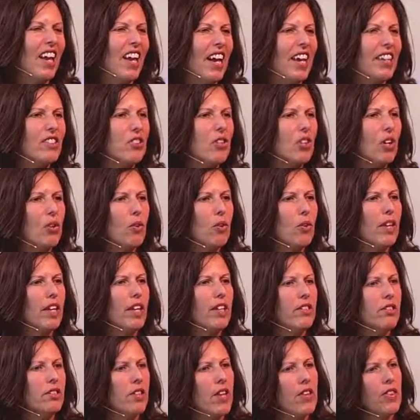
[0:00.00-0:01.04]
And so
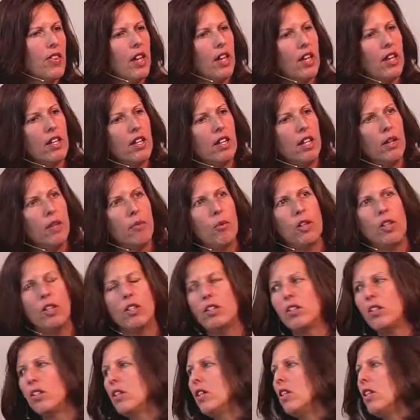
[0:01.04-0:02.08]
he said that he
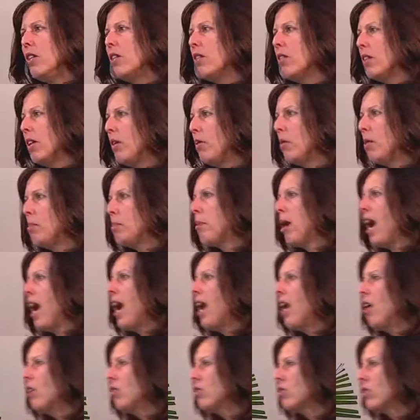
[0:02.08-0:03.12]
would, you know, he would
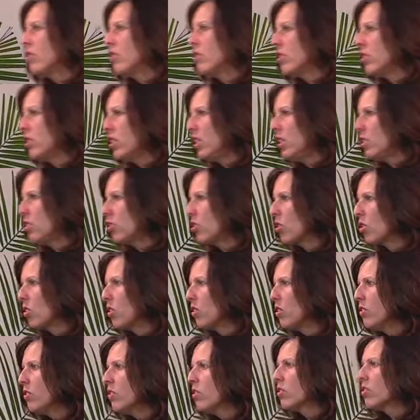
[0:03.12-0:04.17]
bow to the
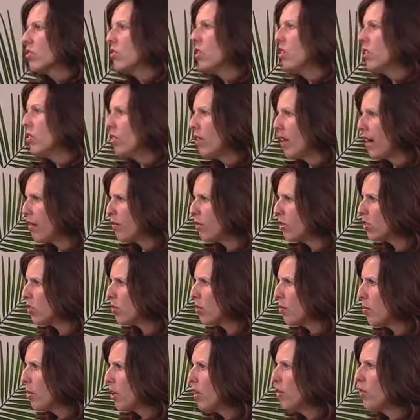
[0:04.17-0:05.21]
teachers, because he knew that was
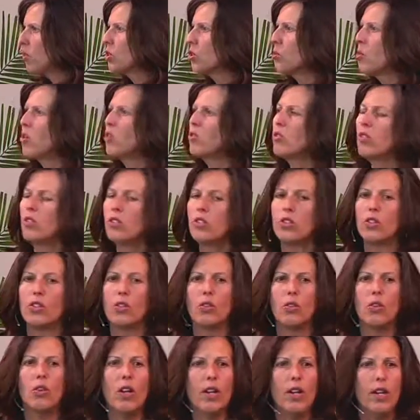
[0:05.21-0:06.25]
something you were supposed to
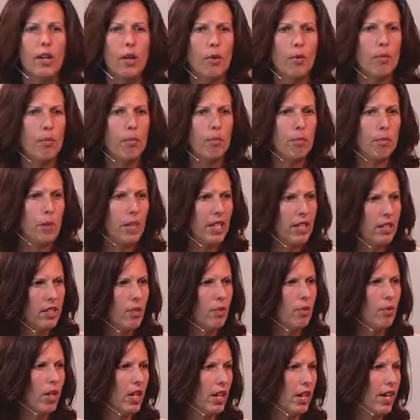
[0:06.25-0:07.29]
do, but he
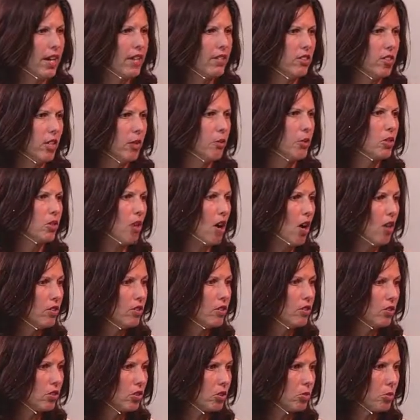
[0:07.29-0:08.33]
didn't realize he was
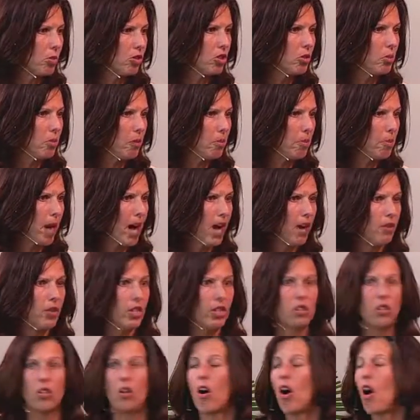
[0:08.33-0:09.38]
also supposed to be
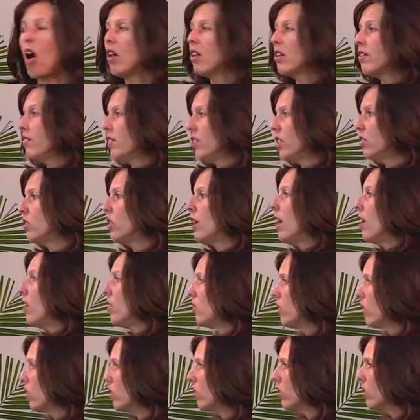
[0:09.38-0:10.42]
bowing to all of his
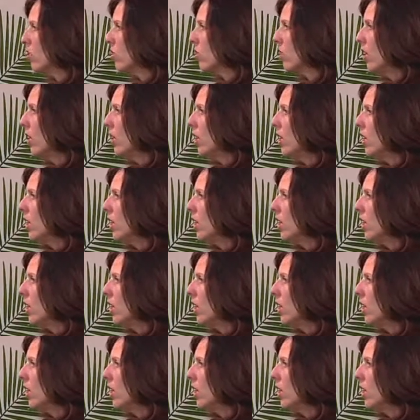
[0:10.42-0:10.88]
elders.